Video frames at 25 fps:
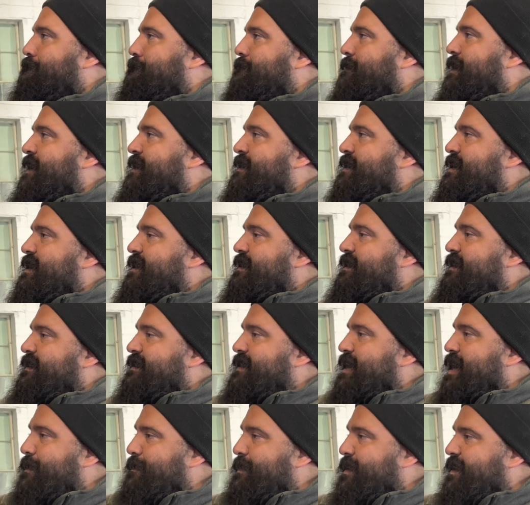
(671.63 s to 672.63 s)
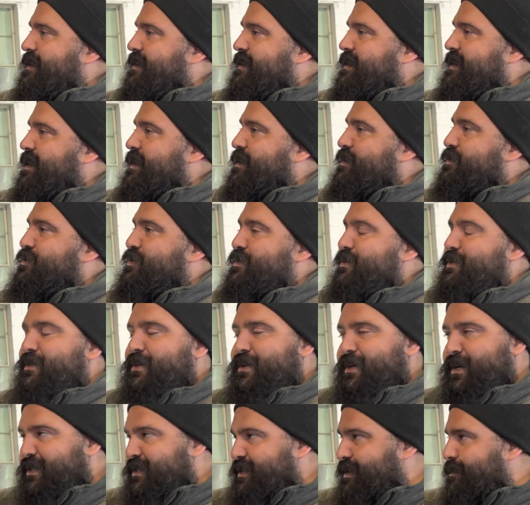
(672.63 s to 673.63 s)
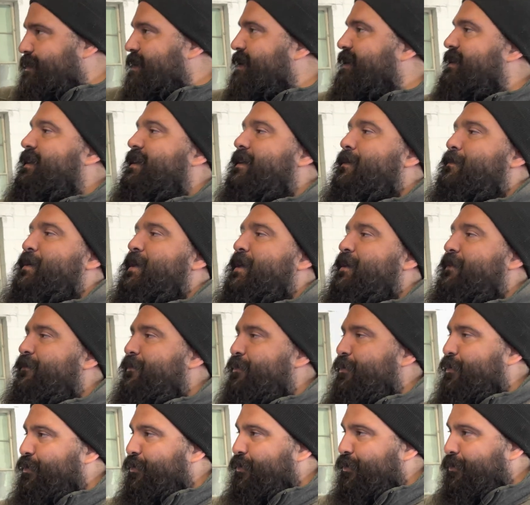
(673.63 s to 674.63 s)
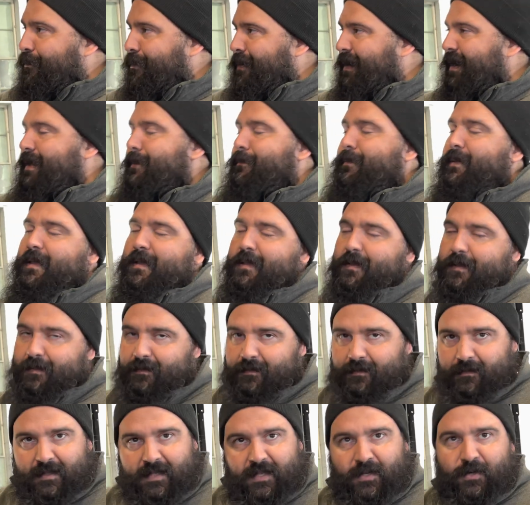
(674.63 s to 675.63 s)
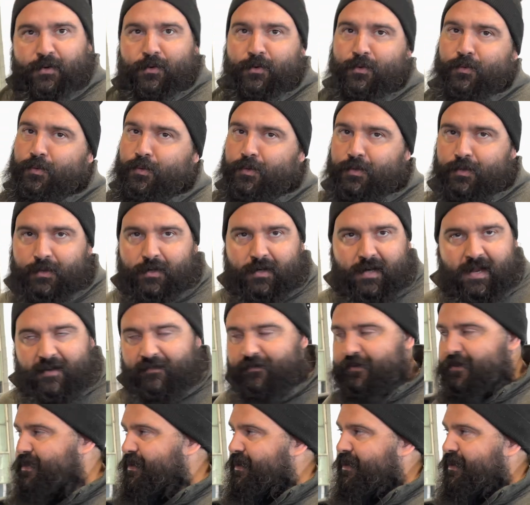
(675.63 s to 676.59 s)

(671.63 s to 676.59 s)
And then on the top end of the engine, custom intake manifold, piping, intercooler, everything.